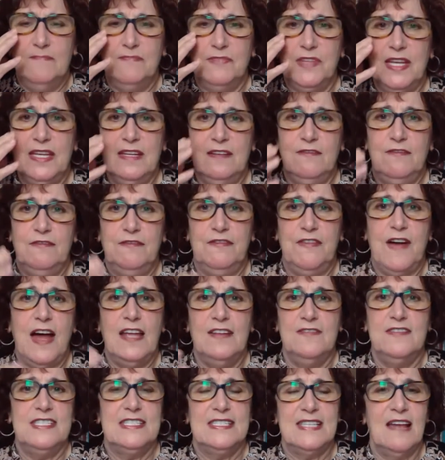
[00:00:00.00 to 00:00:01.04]
in
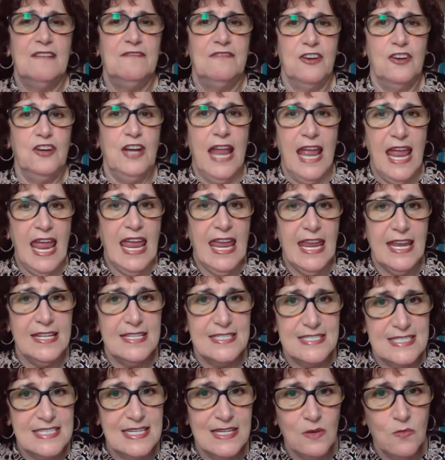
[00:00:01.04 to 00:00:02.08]
five seven eight
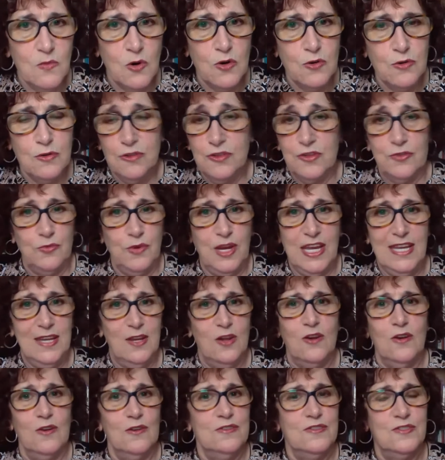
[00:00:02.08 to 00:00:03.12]
zero three
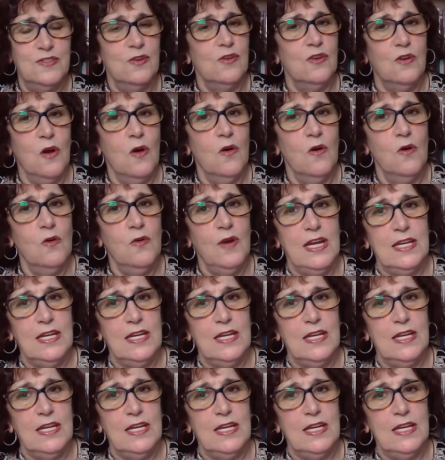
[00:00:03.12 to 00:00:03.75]
years ago,